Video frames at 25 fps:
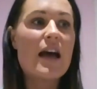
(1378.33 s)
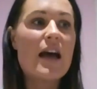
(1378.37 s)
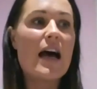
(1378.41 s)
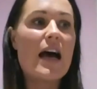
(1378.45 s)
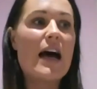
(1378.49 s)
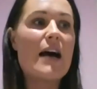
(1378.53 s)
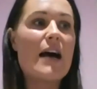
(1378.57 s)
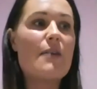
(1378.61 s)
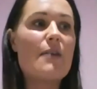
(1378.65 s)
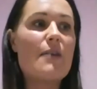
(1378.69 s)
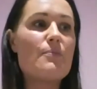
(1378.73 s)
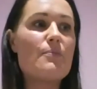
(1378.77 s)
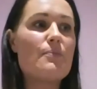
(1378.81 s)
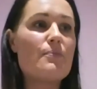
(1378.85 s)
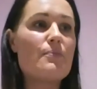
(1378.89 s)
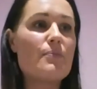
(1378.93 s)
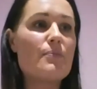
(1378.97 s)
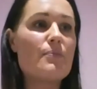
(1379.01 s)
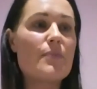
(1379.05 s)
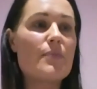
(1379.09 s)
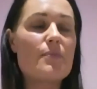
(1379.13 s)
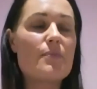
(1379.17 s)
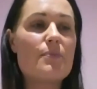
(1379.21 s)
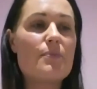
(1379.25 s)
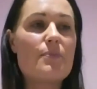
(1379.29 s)
Um,
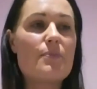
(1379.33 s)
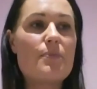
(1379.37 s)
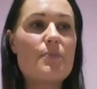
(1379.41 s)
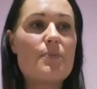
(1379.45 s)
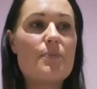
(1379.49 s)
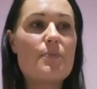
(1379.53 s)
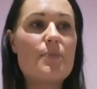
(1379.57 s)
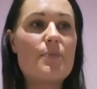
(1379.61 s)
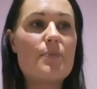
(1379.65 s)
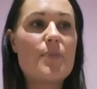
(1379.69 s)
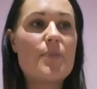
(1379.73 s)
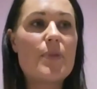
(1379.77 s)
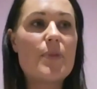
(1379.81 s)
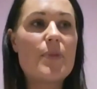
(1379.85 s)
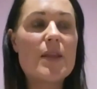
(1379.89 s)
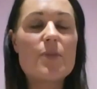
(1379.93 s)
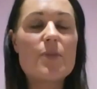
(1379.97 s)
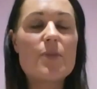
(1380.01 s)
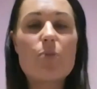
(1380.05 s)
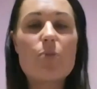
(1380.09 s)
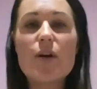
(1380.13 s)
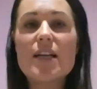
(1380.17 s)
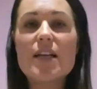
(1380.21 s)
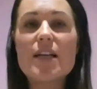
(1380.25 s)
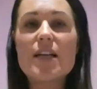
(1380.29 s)
but the
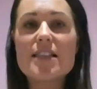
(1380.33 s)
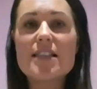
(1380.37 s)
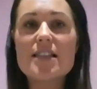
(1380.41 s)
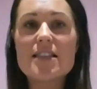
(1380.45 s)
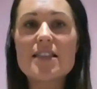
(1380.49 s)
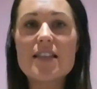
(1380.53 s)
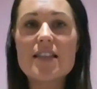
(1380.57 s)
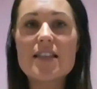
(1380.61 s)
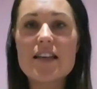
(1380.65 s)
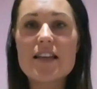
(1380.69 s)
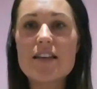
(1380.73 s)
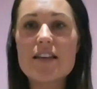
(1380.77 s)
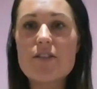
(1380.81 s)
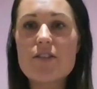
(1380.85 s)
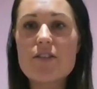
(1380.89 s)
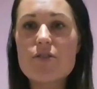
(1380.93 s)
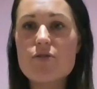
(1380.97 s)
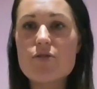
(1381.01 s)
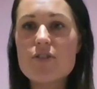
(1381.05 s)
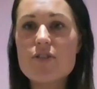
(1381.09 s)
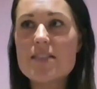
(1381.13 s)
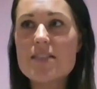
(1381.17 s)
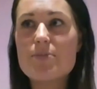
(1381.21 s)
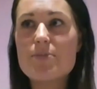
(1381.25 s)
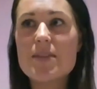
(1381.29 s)
point is, is that
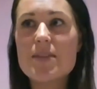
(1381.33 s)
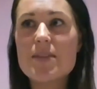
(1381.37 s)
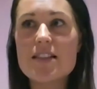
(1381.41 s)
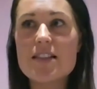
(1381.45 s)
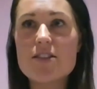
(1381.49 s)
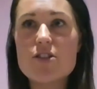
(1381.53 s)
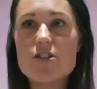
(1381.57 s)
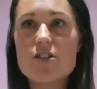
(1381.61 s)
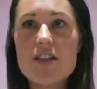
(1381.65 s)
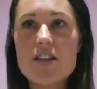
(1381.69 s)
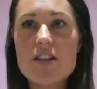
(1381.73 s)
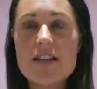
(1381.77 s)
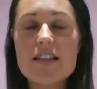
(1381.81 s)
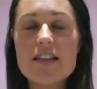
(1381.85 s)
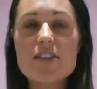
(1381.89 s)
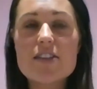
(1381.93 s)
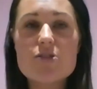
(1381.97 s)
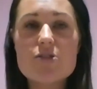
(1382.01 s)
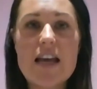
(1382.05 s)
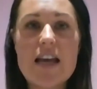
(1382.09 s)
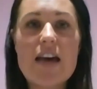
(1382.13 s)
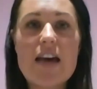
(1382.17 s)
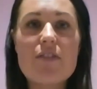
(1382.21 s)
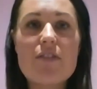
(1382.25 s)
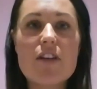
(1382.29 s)
through this business, you can
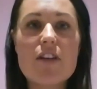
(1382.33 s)
literally have a